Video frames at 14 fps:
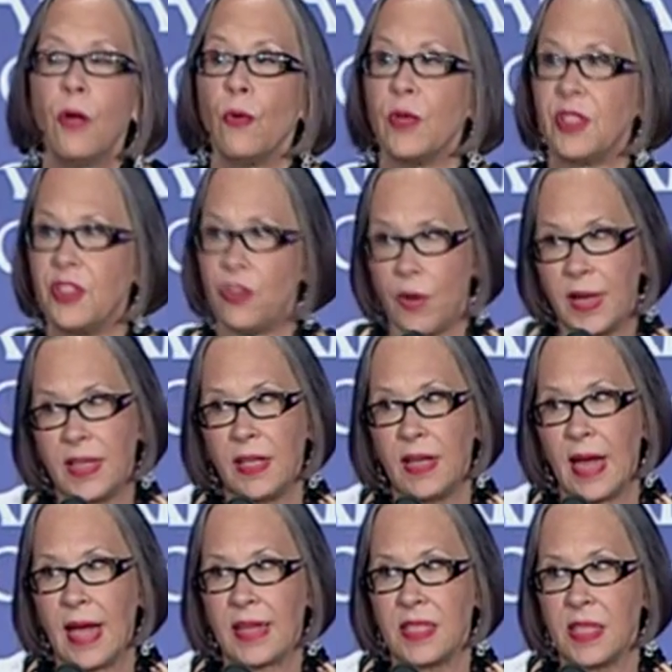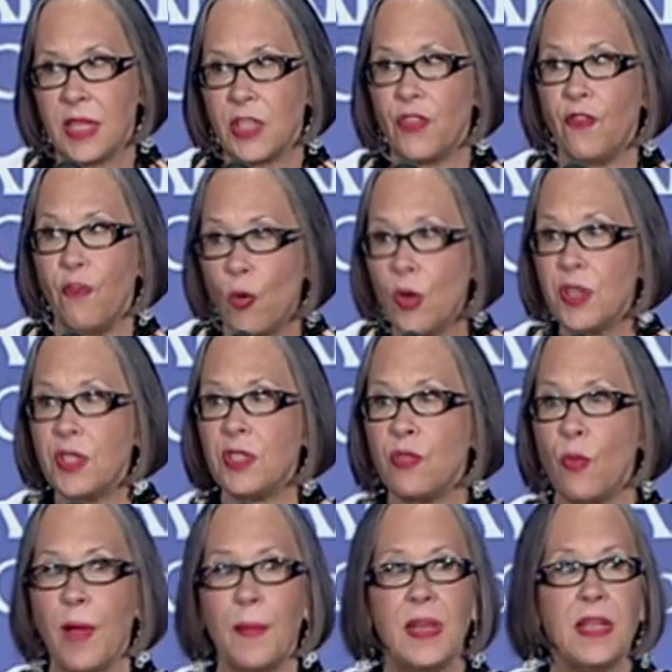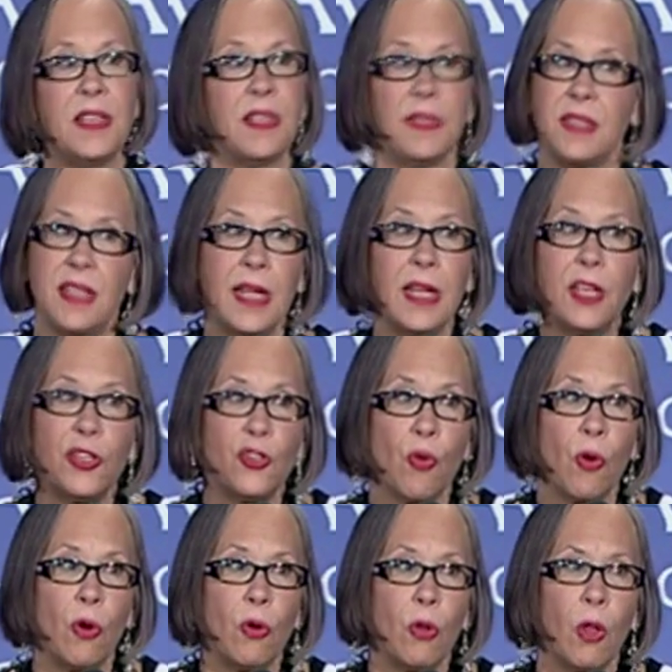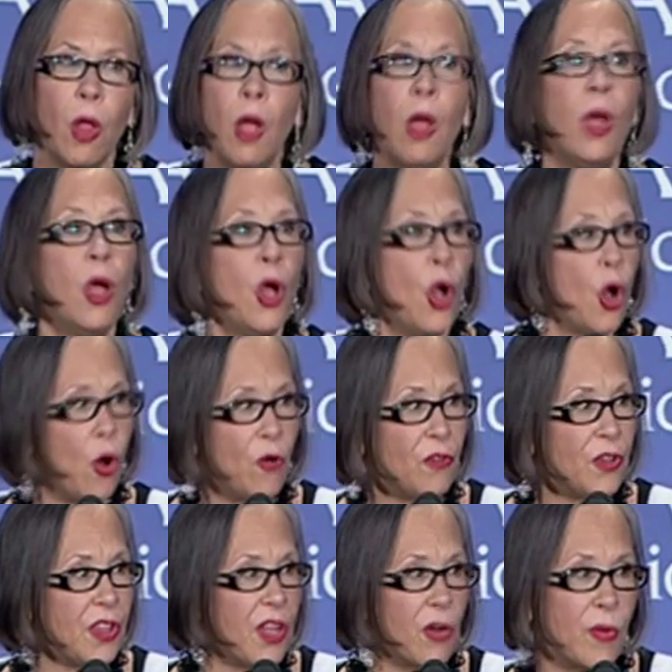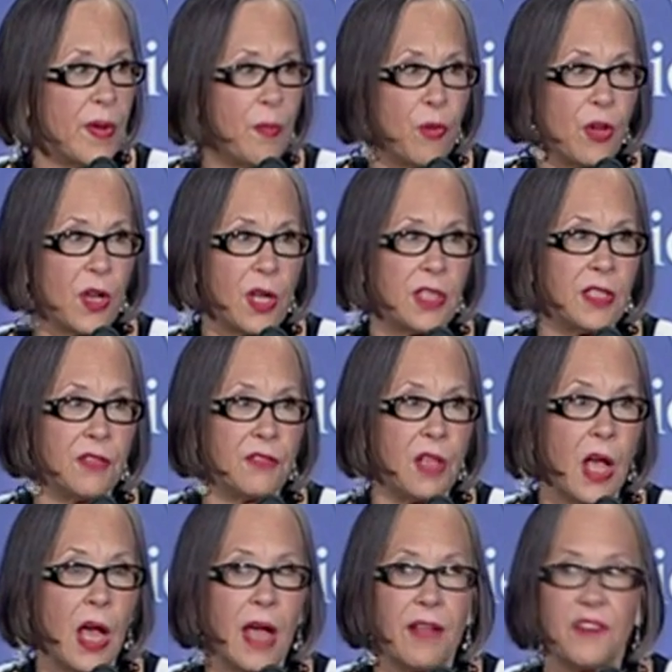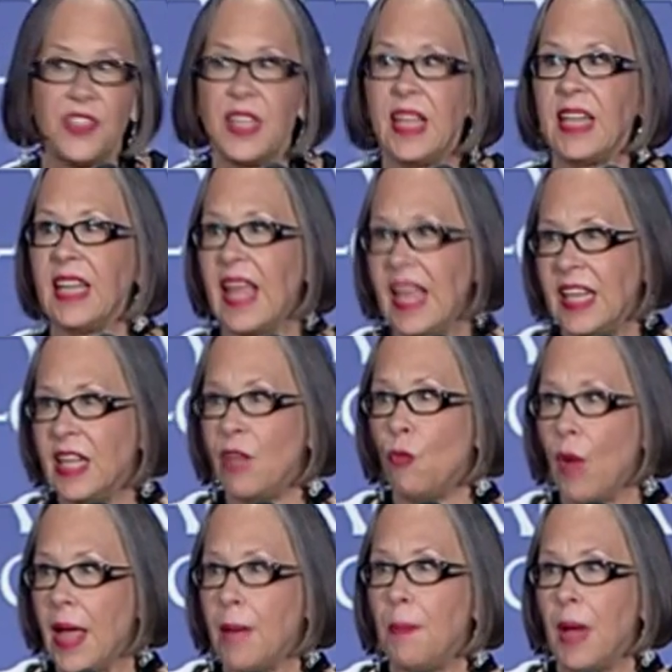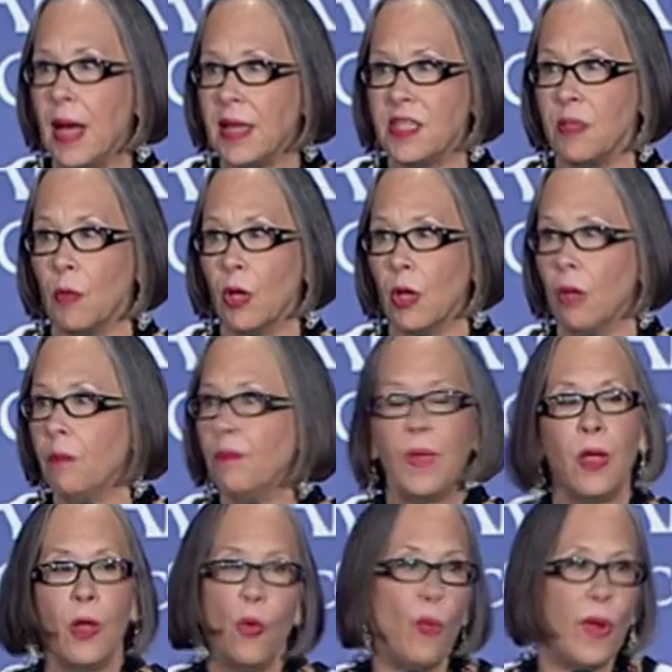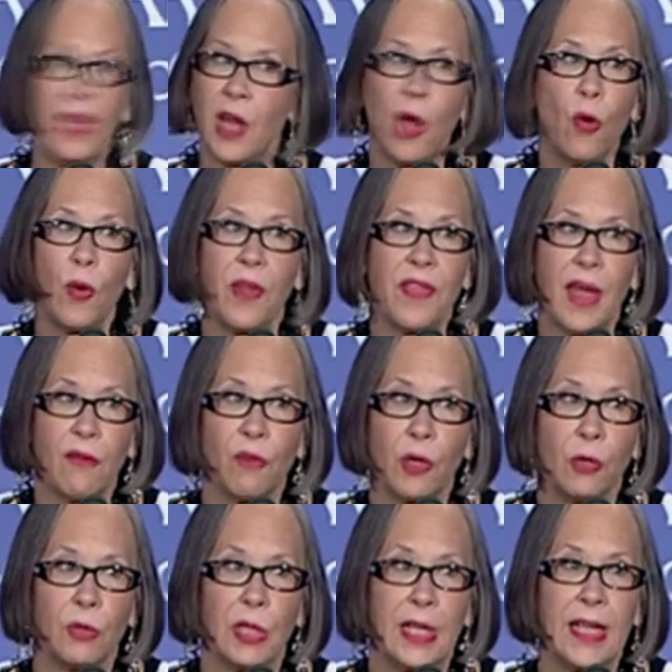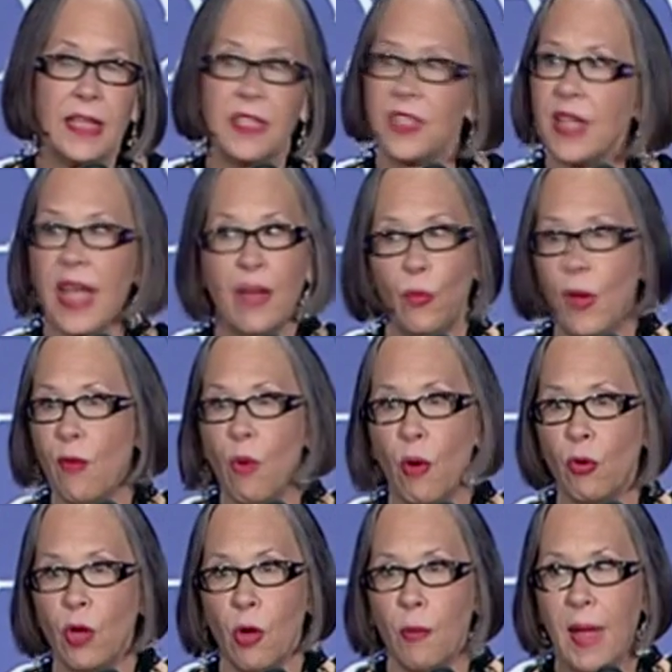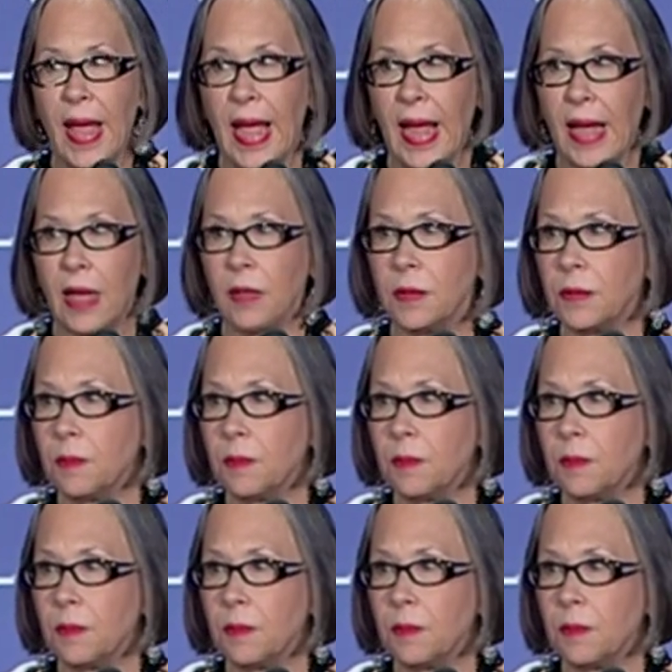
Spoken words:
Restricted access forces women to seek control over their reproductive lives in any way possible. We know where that road leads, and we won't go back.